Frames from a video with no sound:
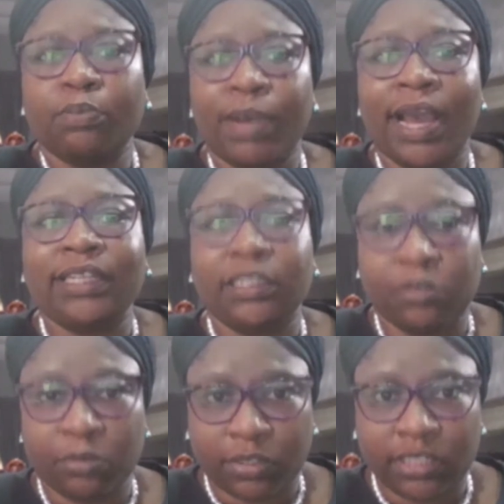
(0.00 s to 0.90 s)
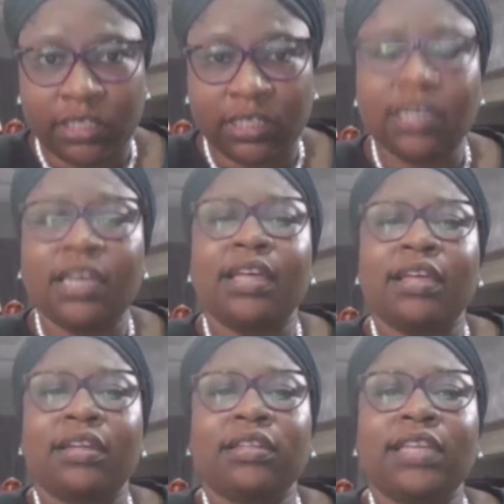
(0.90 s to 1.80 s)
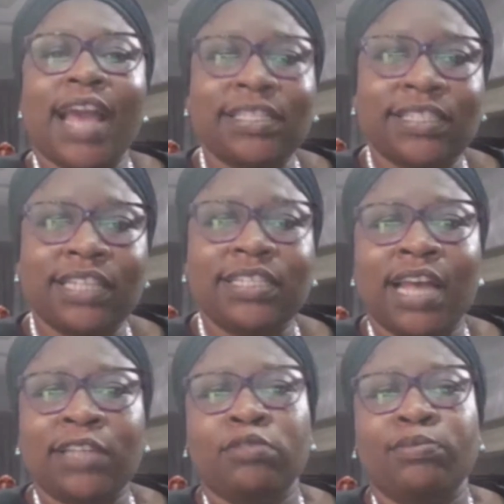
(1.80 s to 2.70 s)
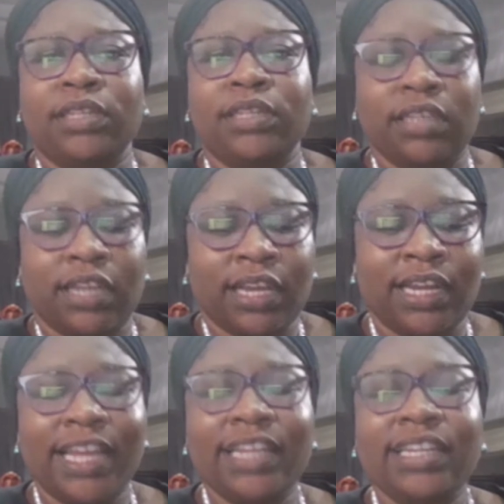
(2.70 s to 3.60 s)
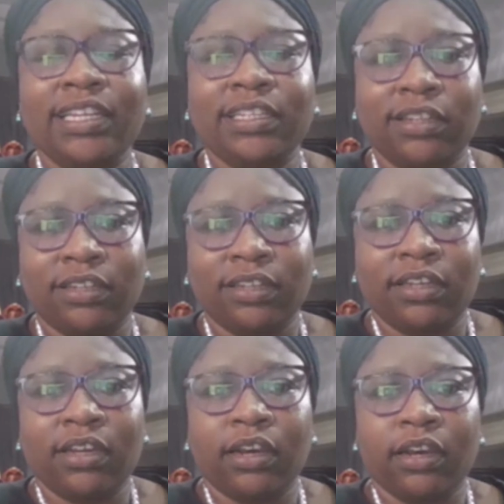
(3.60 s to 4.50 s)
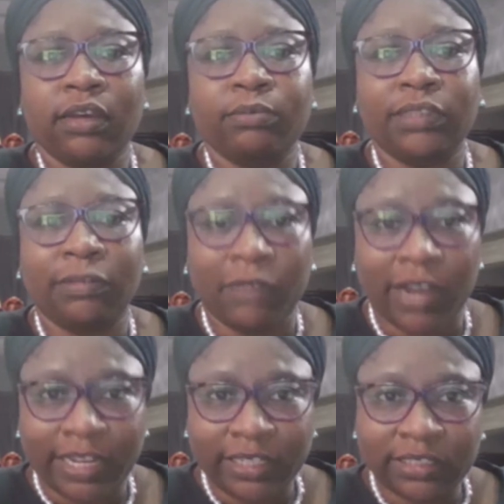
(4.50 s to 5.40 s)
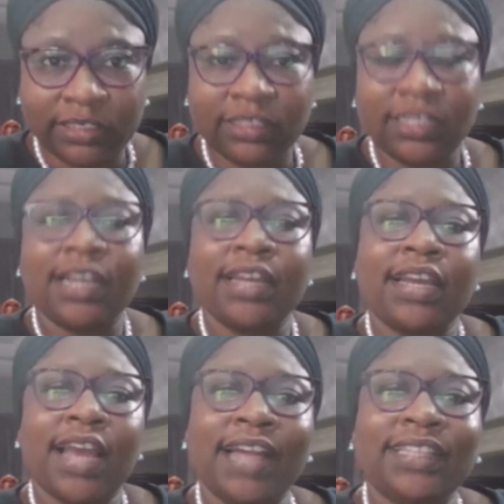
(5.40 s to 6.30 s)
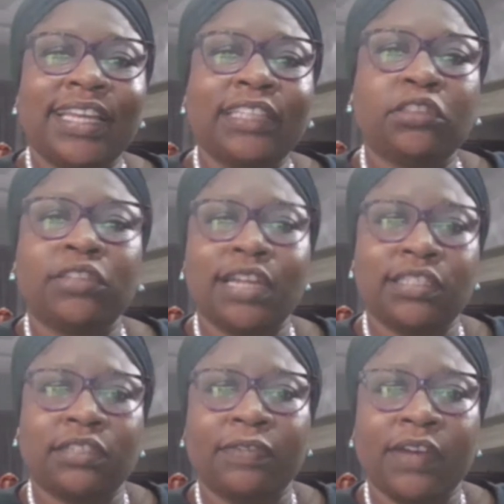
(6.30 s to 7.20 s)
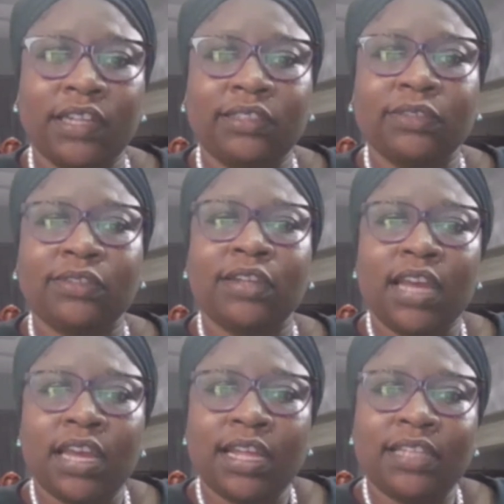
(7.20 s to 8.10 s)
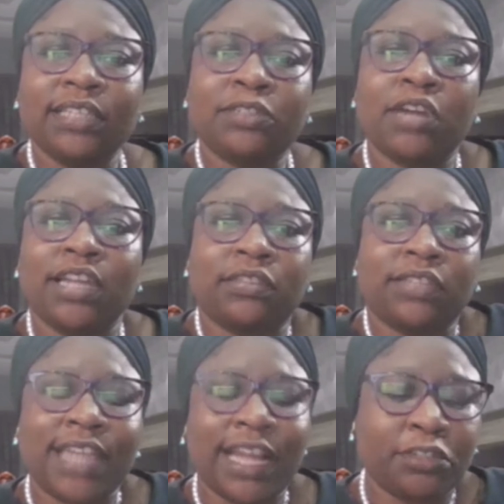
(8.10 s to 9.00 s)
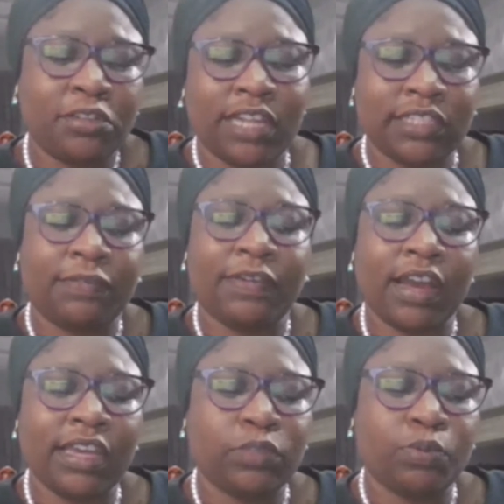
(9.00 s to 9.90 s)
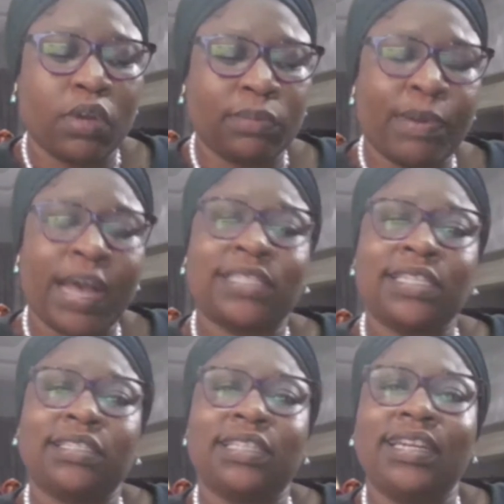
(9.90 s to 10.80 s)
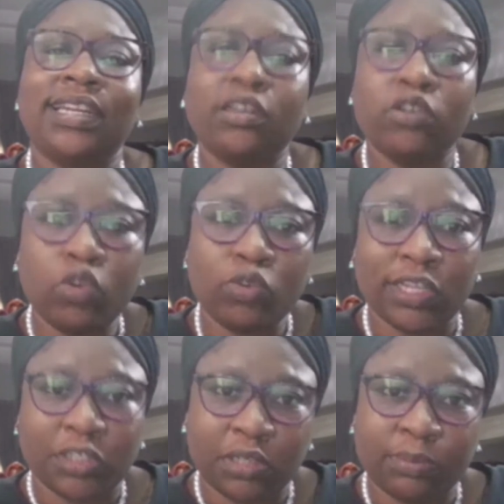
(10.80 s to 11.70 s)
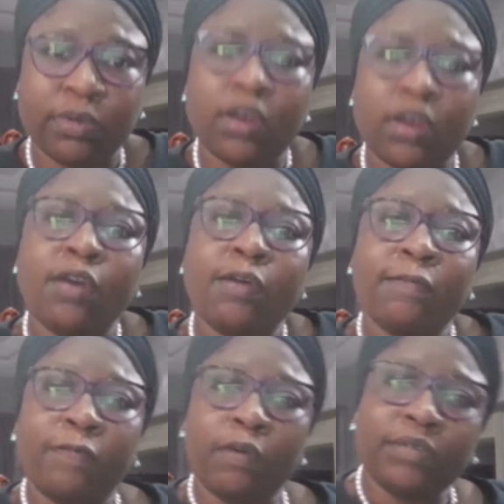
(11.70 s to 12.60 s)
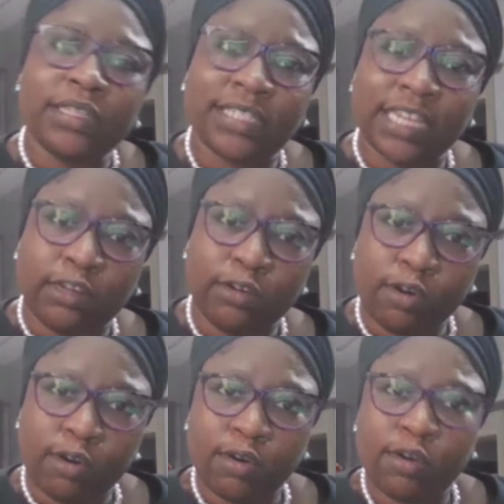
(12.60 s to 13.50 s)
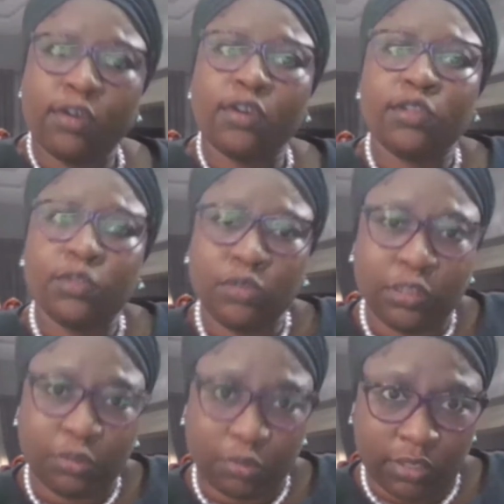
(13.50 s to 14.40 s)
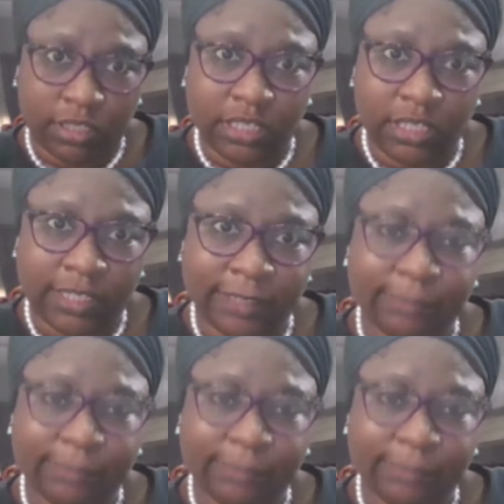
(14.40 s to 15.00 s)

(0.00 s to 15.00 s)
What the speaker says: by the trustee. The asset has to be clearly defined and then transferred. That transfer is what passes the legal ownership from the settlor to the trustee.